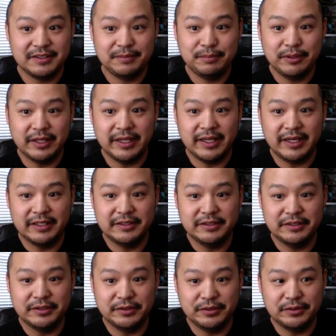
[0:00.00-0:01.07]
plug it
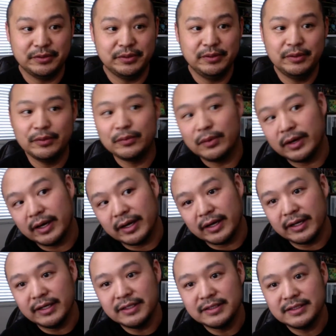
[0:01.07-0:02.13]
into
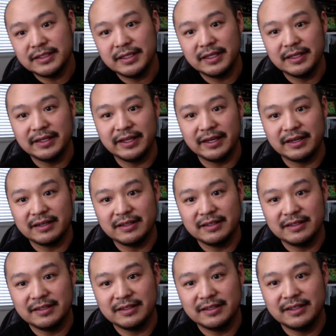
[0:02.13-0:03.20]
right there
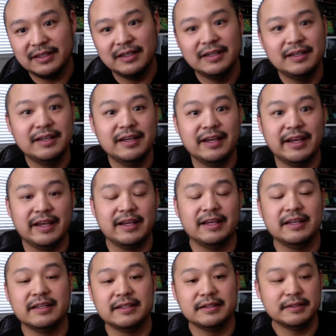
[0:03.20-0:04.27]

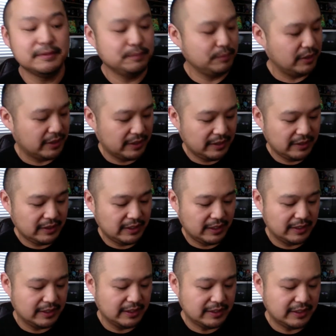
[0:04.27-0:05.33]
and plug it in
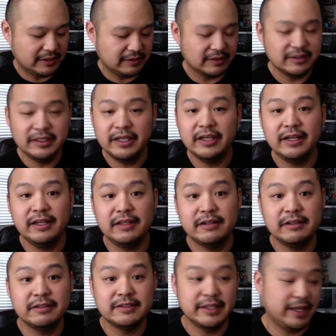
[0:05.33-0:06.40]
and let that charge. You can either
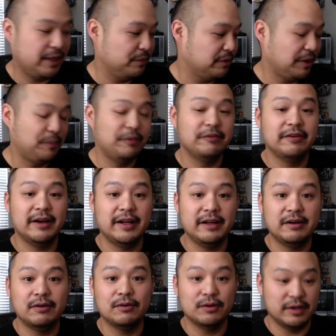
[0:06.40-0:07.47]
use the cable they provided
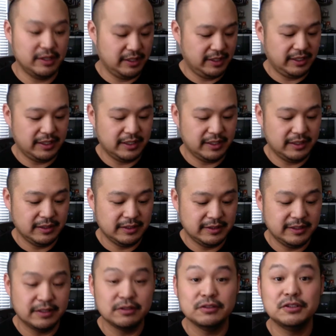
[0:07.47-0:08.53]
or the
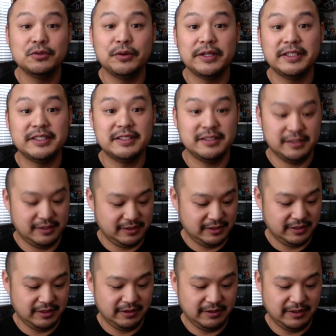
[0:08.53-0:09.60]
Nintendo Switch
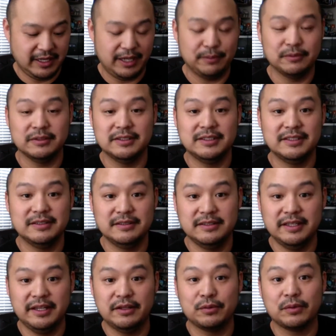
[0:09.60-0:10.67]
cables.
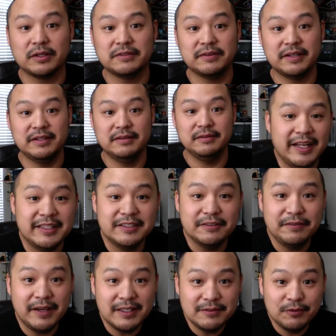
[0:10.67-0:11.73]
Either works fine. And so
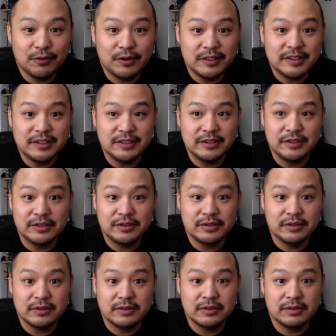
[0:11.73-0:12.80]
fast forward
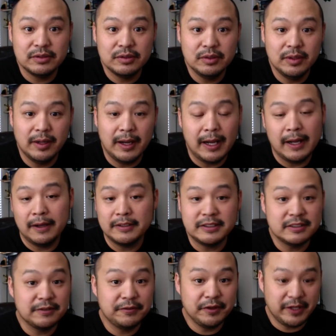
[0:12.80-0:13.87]
to
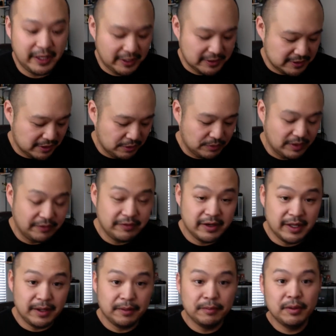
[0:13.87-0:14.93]
just a few days ago when I
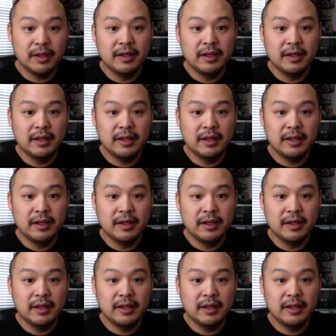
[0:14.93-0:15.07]
finally